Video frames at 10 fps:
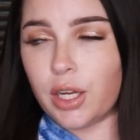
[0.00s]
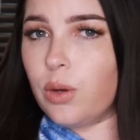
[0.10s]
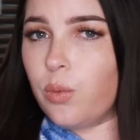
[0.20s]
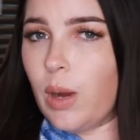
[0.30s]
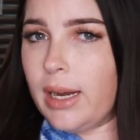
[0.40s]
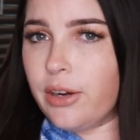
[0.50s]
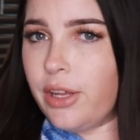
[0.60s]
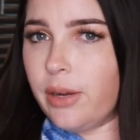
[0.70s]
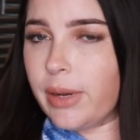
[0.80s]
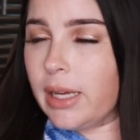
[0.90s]
What are you
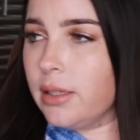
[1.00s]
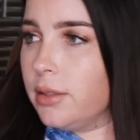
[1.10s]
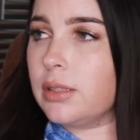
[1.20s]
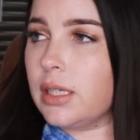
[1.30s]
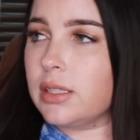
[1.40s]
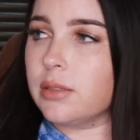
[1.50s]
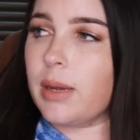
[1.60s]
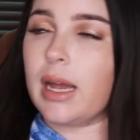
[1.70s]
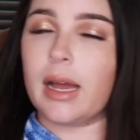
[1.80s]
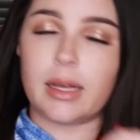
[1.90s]
doing? This is
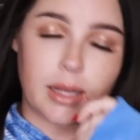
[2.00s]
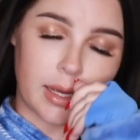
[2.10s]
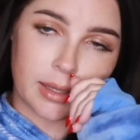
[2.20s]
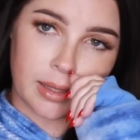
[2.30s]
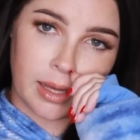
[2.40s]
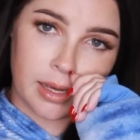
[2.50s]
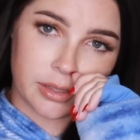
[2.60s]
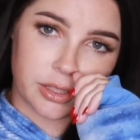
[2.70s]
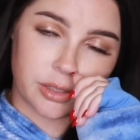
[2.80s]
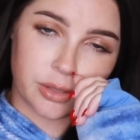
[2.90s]
why I
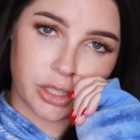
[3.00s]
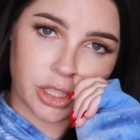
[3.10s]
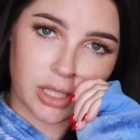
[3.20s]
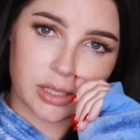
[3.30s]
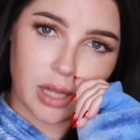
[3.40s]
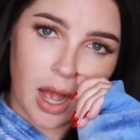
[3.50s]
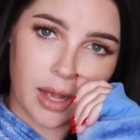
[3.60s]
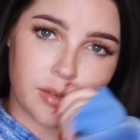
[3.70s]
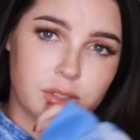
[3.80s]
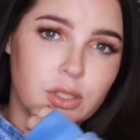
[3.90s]
can't do just
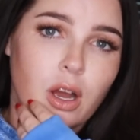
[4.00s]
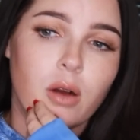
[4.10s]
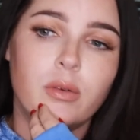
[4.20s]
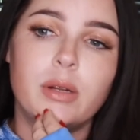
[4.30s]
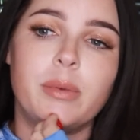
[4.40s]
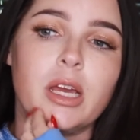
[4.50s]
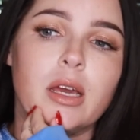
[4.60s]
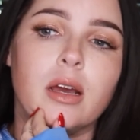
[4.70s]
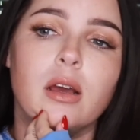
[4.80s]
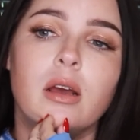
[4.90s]
lives. Y'all would
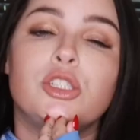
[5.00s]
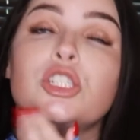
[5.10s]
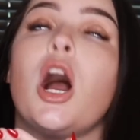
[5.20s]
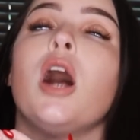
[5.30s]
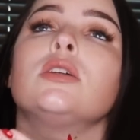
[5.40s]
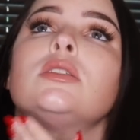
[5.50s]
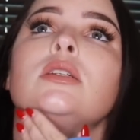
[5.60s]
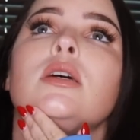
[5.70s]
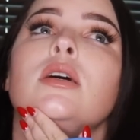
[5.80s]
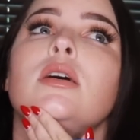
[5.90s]
be shocked
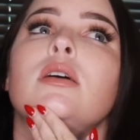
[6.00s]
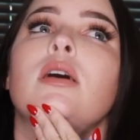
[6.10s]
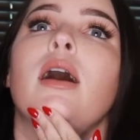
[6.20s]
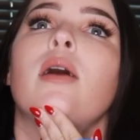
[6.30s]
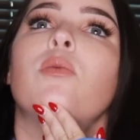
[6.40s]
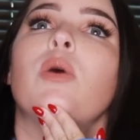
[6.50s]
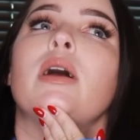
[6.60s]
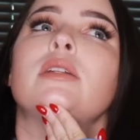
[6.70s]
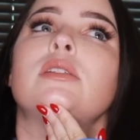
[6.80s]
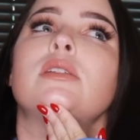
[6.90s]
at
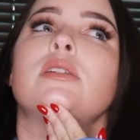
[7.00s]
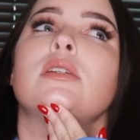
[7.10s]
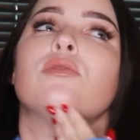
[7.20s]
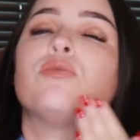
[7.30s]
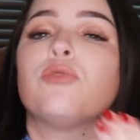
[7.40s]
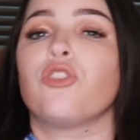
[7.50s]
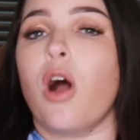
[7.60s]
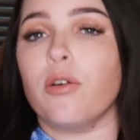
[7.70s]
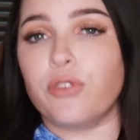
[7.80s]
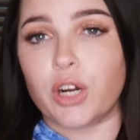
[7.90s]
what
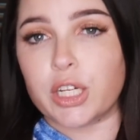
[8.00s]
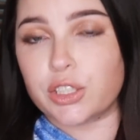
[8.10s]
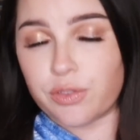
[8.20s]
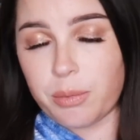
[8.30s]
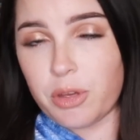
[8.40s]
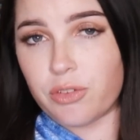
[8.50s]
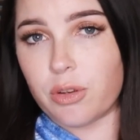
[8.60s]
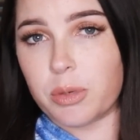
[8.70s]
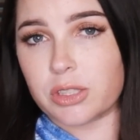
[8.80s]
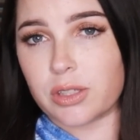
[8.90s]
raw footage from
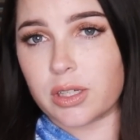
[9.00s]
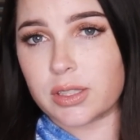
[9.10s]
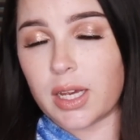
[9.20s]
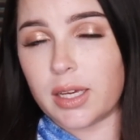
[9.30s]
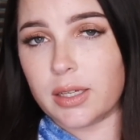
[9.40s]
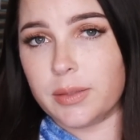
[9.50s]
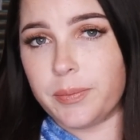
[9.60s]
YouTubers looks like.